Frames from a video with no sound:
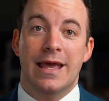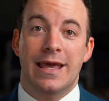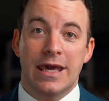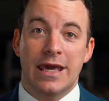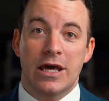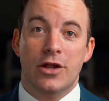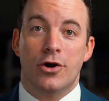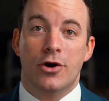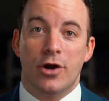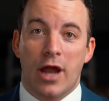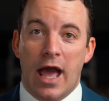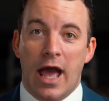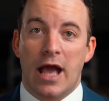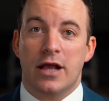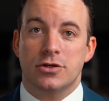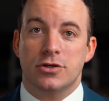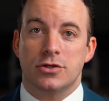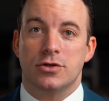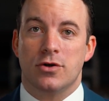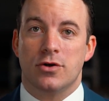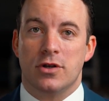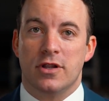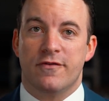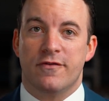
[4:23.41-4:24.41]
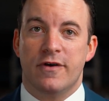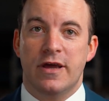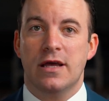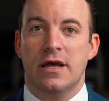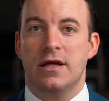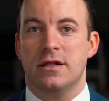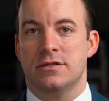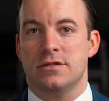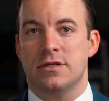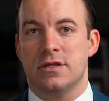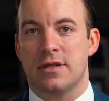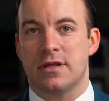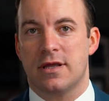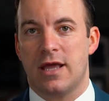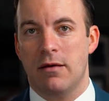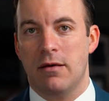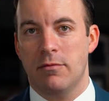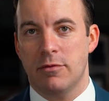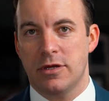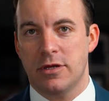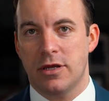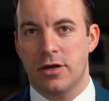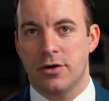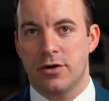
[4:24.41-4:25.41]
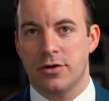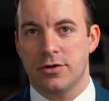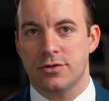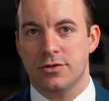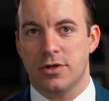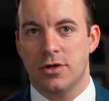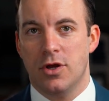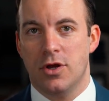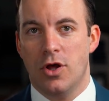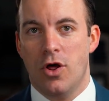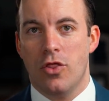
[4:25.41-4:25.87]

international events in the coming years.